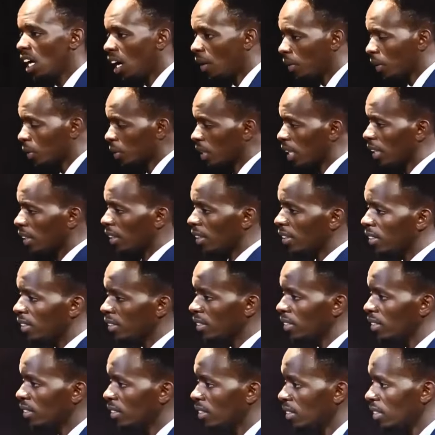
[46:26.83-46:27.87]
Are we together?
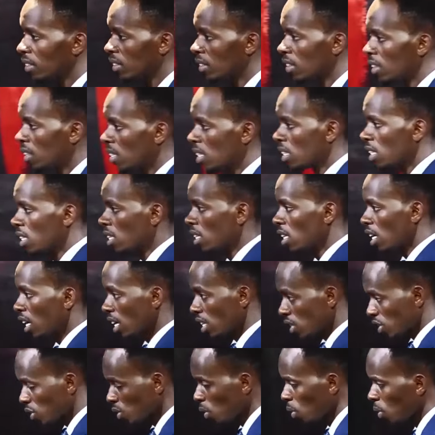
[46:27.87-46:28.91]

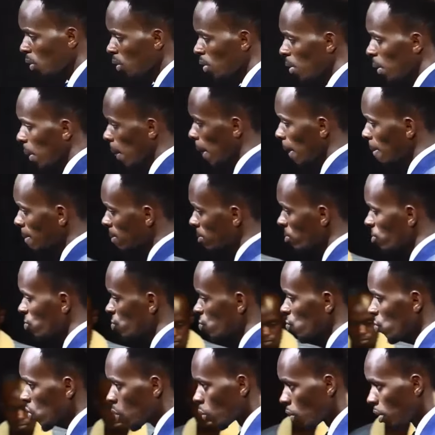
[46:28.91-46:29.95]
And so,
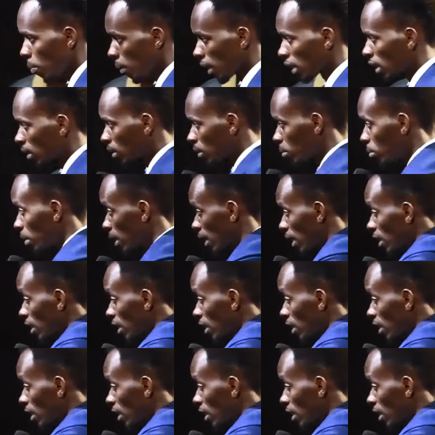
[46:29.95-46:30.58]
we must